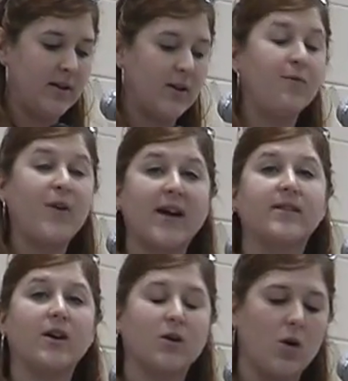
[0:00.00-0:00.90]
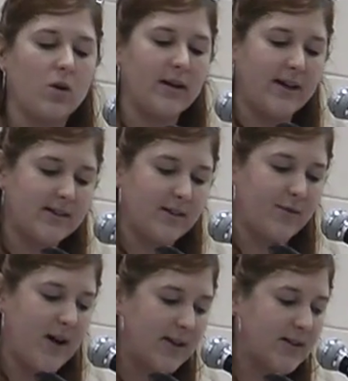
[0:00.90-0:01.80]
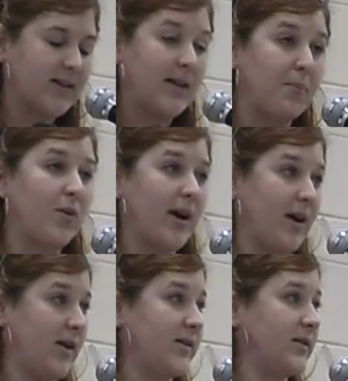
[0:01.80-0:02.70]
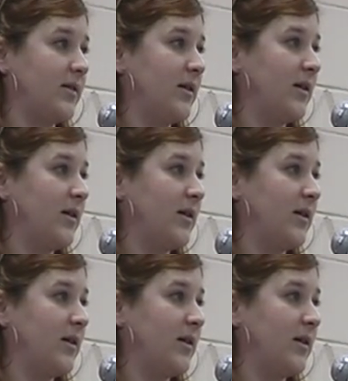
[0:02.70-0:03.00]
In fact, their goal is, in fact, to separate us,